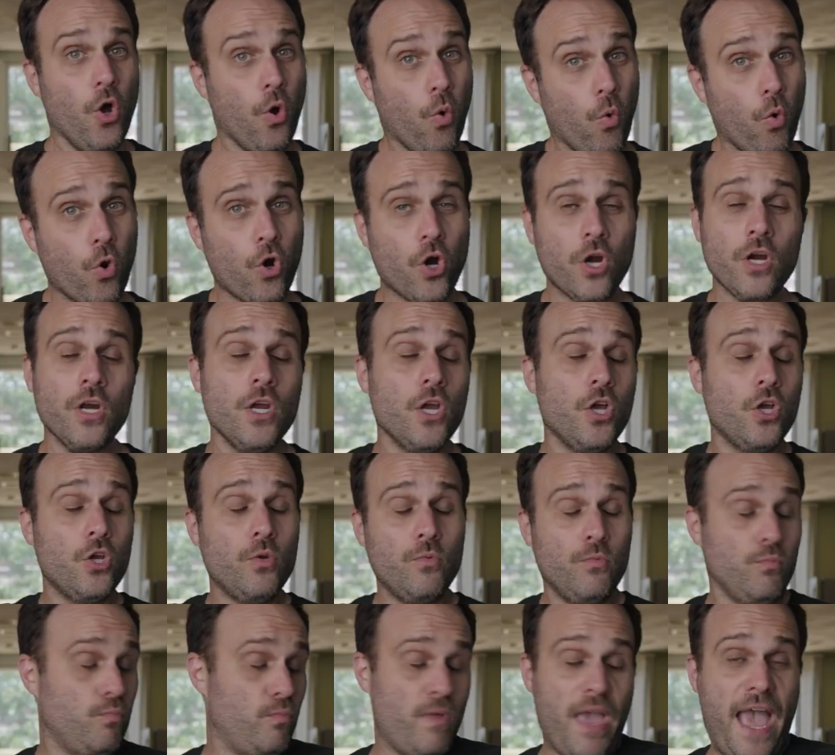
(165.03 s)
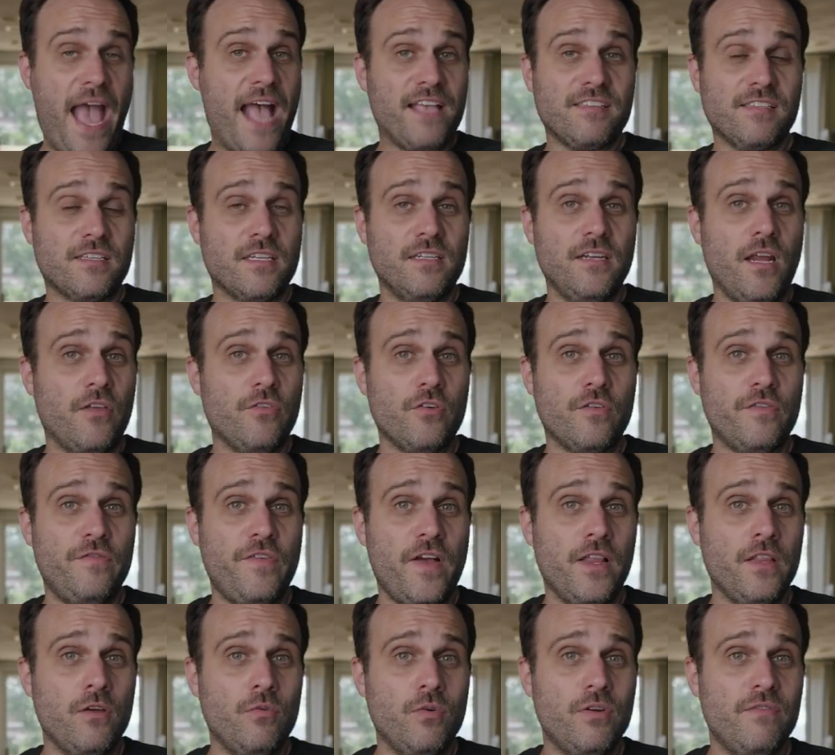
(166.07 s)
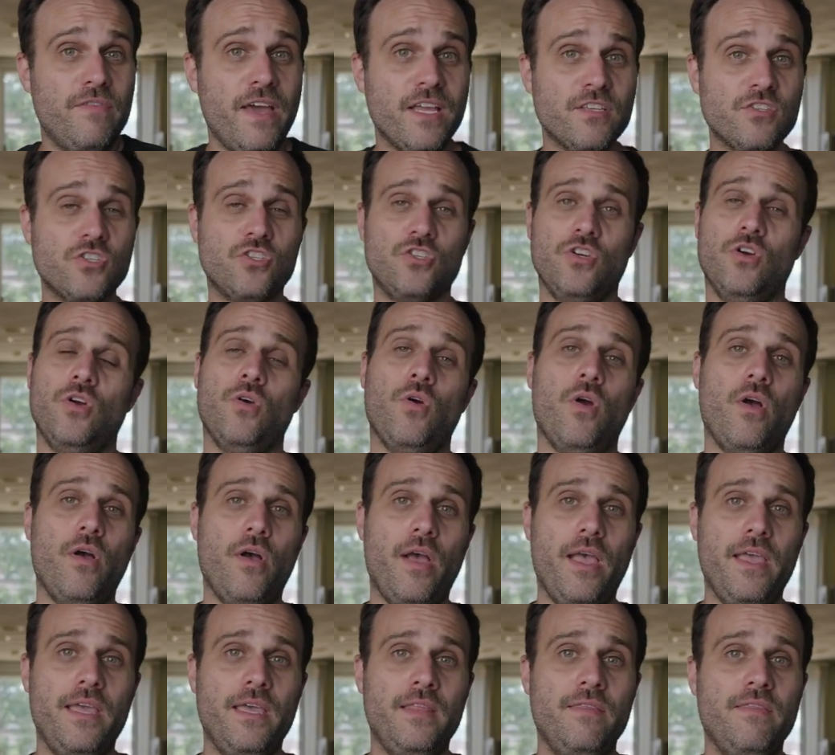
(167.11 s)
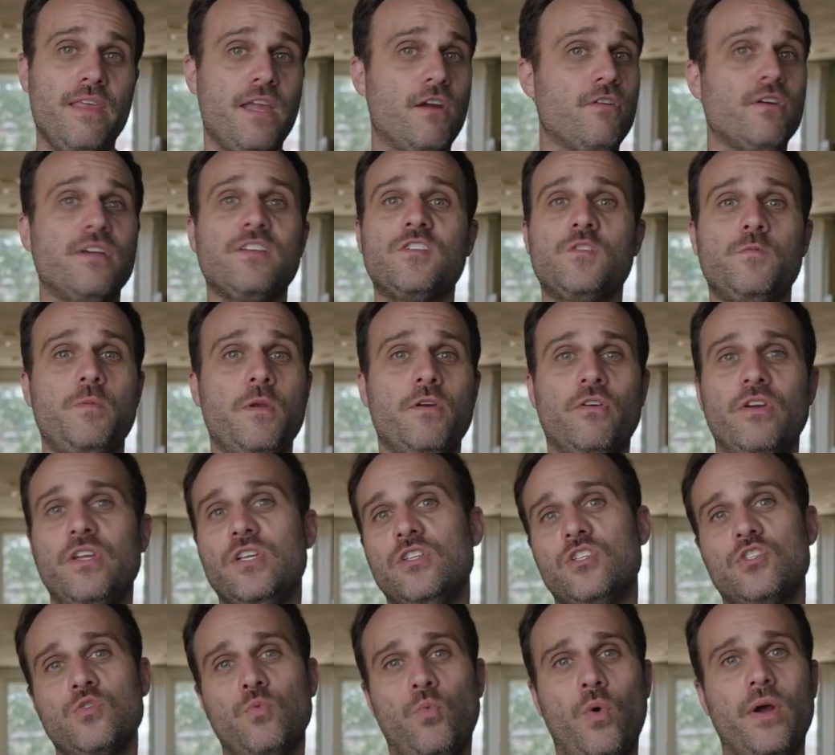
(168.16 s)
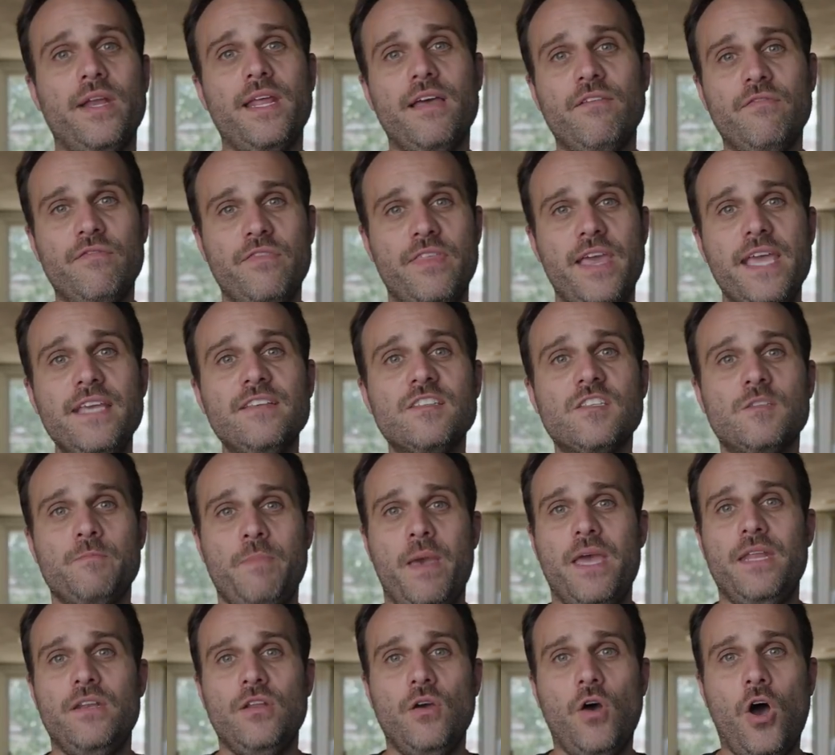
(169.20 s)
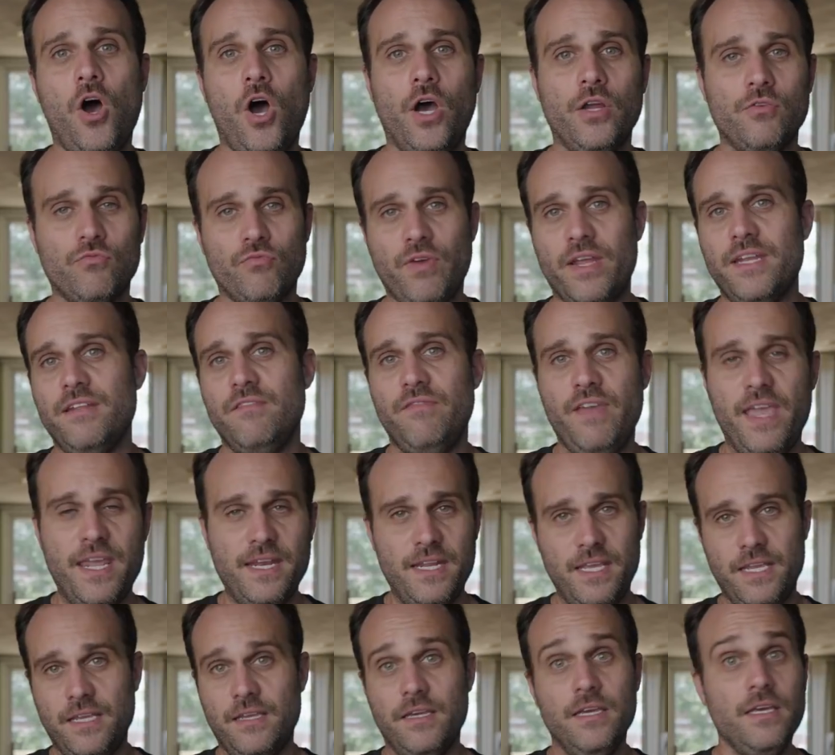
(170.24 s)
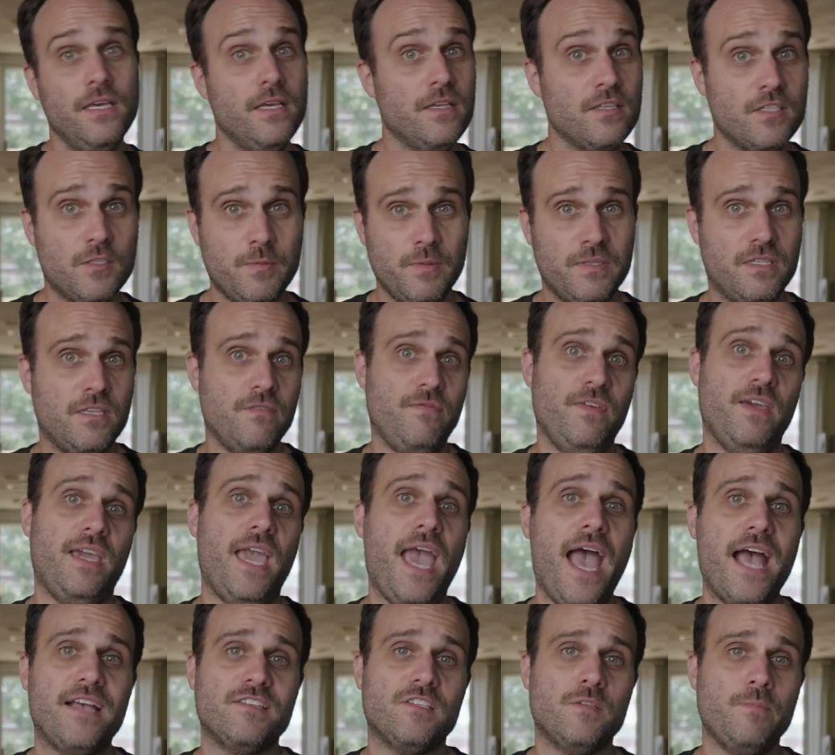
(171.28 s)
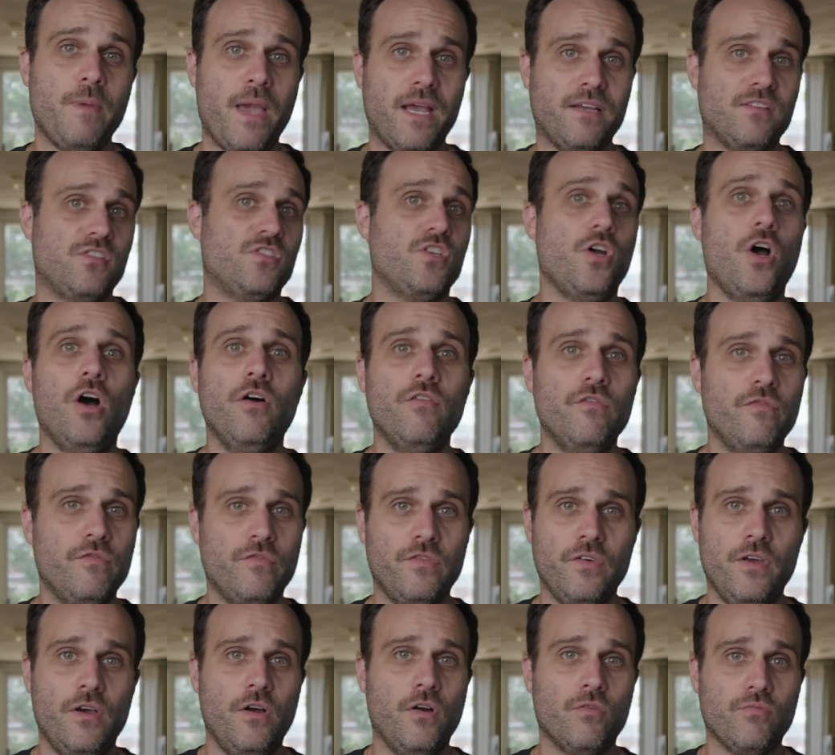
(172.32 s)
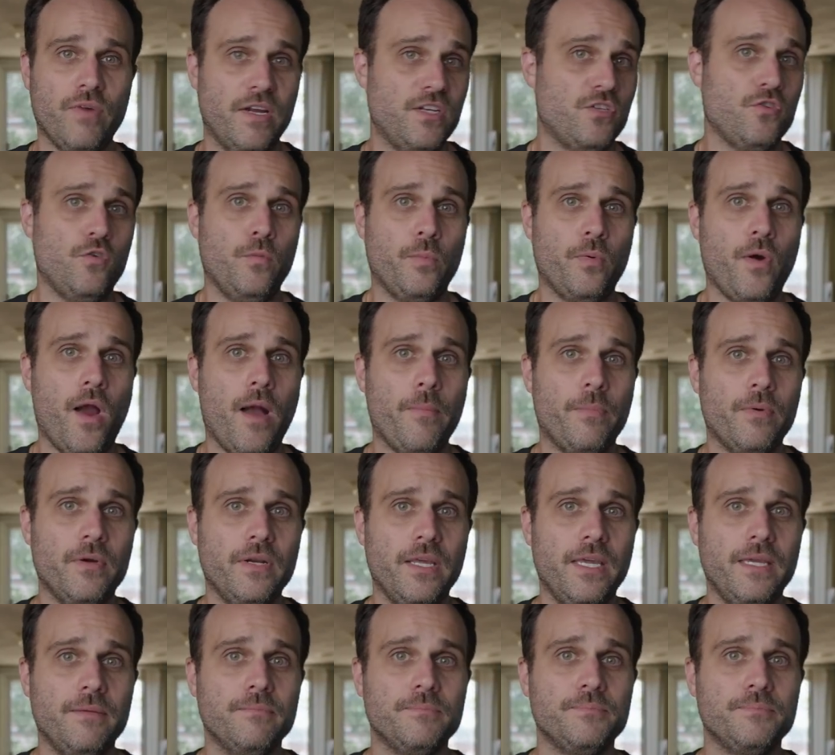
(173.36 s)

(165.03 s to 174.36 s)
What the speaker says: Or ask another fellow investor, in their experience, what have they spent on renovating specific aspects of a rental property.